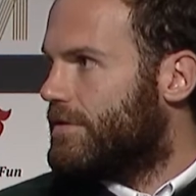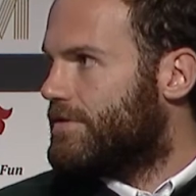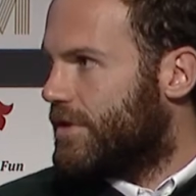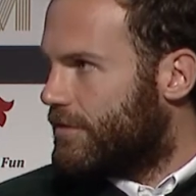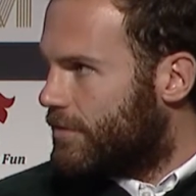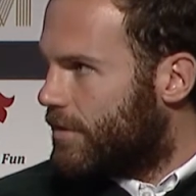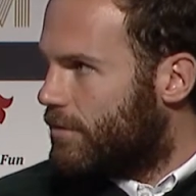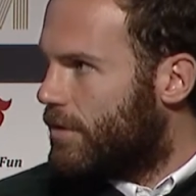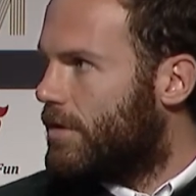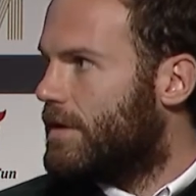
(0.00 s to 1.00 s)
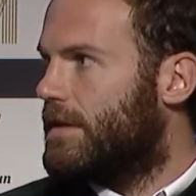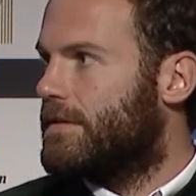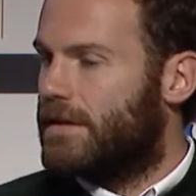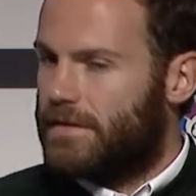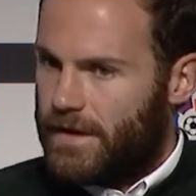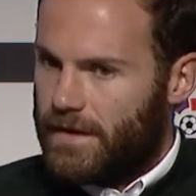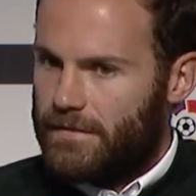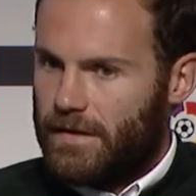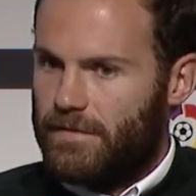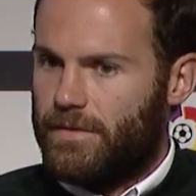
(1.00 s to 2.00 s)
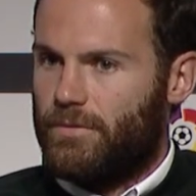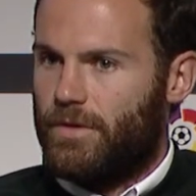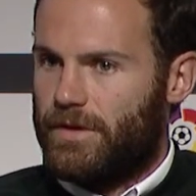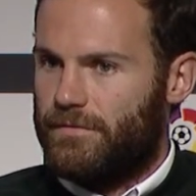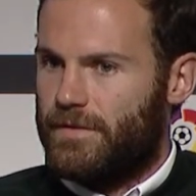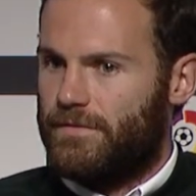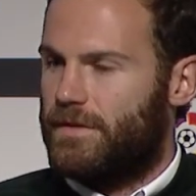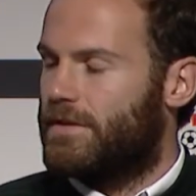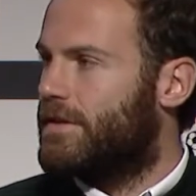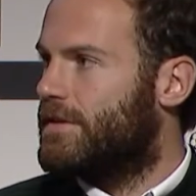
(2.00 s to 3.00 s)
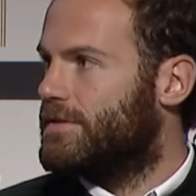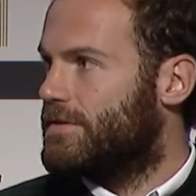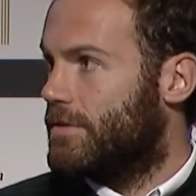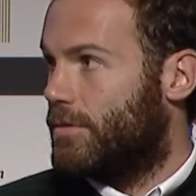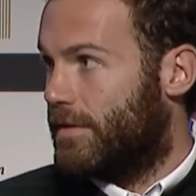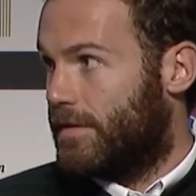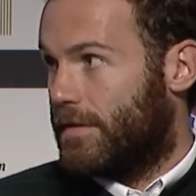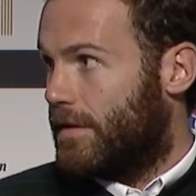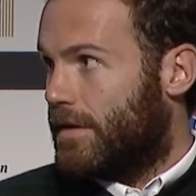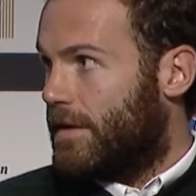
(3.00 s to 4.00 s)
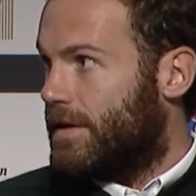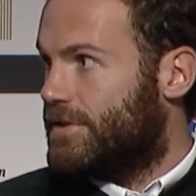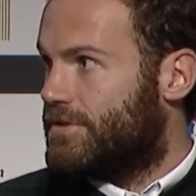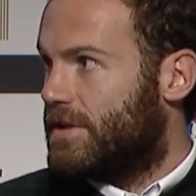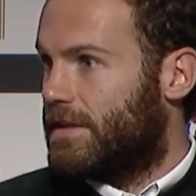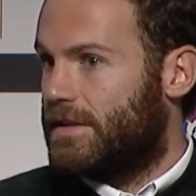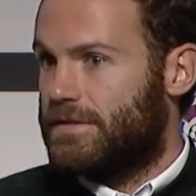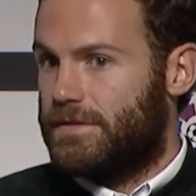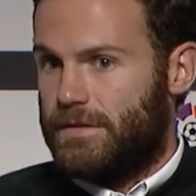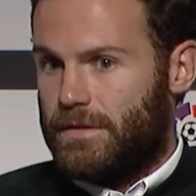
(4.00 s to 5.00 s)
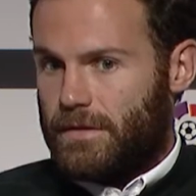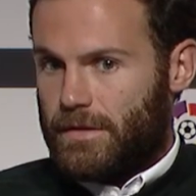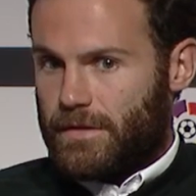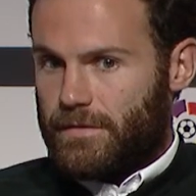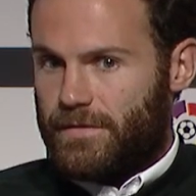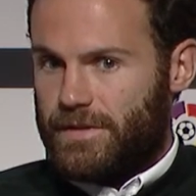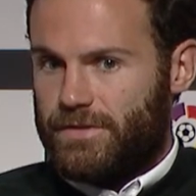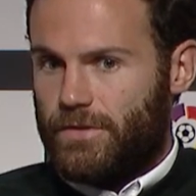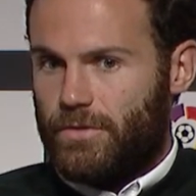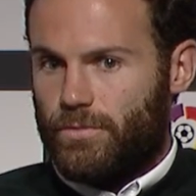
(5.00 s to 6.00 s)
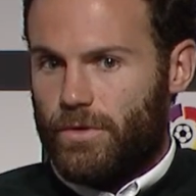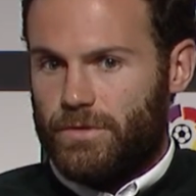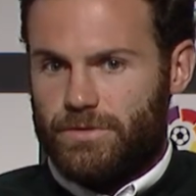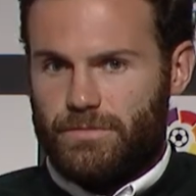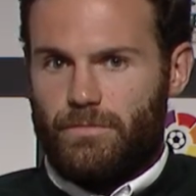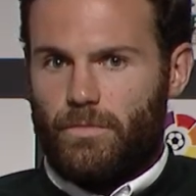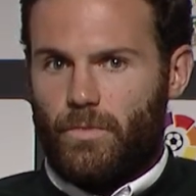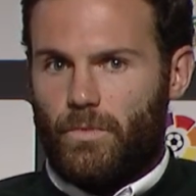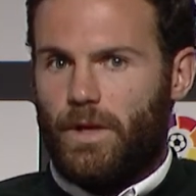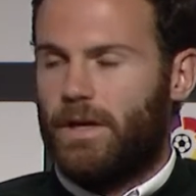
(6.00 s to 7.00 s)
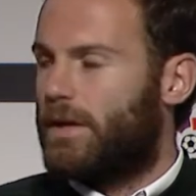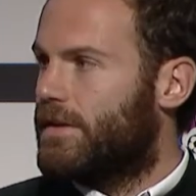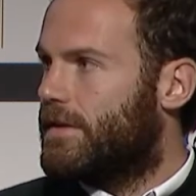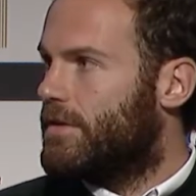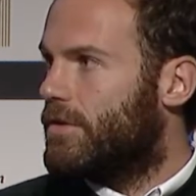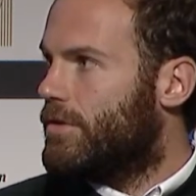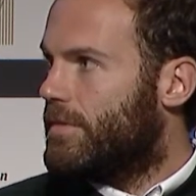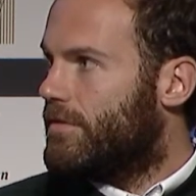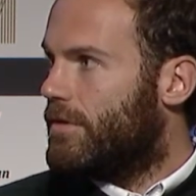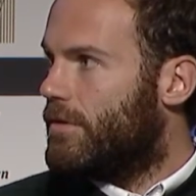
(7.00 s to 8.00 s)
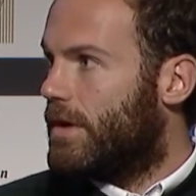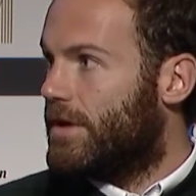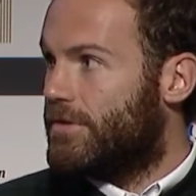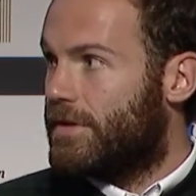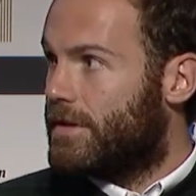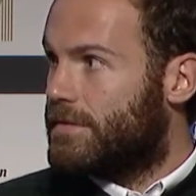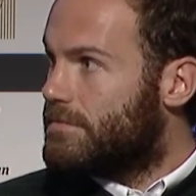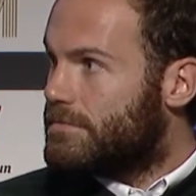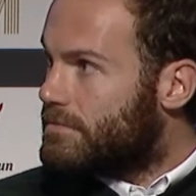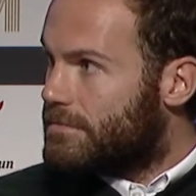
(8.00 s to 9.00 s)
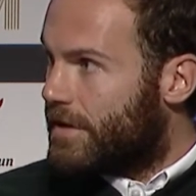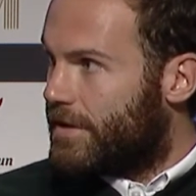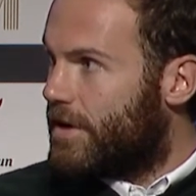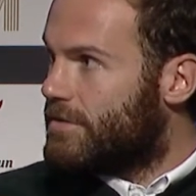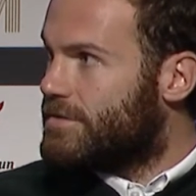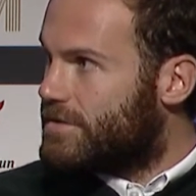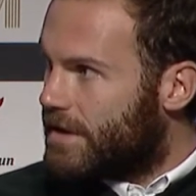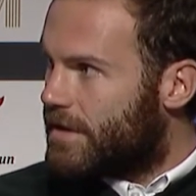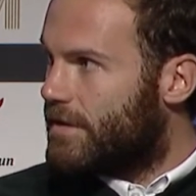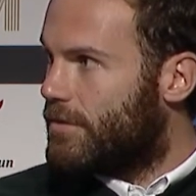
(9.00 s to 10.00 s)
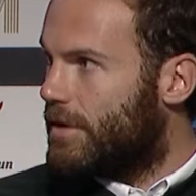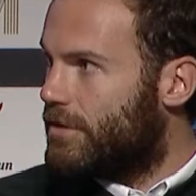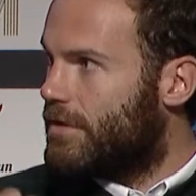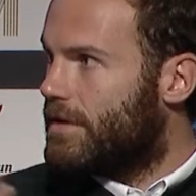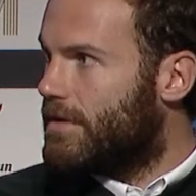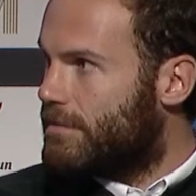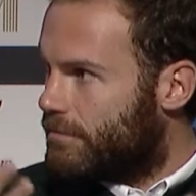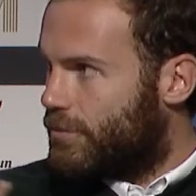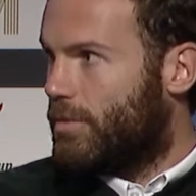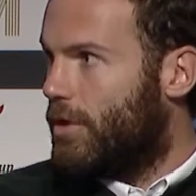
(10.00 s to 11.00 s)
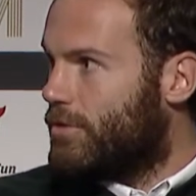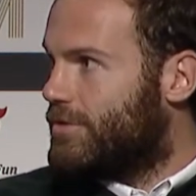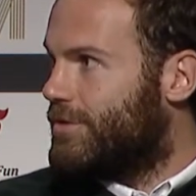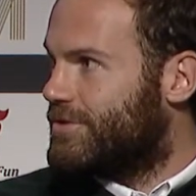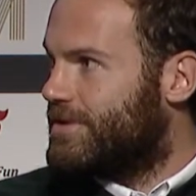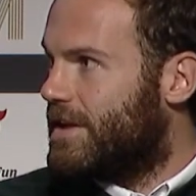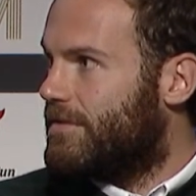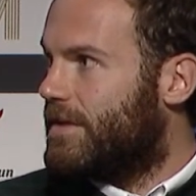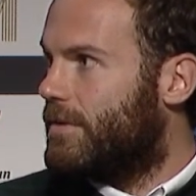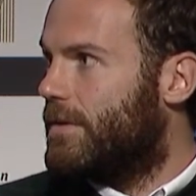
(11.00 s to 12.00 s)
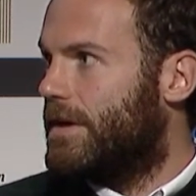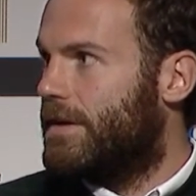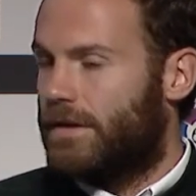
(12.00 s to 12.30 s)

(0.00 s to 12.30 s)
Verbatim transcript: street football world and that they have been working 15 years with issues like this. First thought was why I didn't know you before, why you didn't announce anything, why you didn't promote yourself in a way.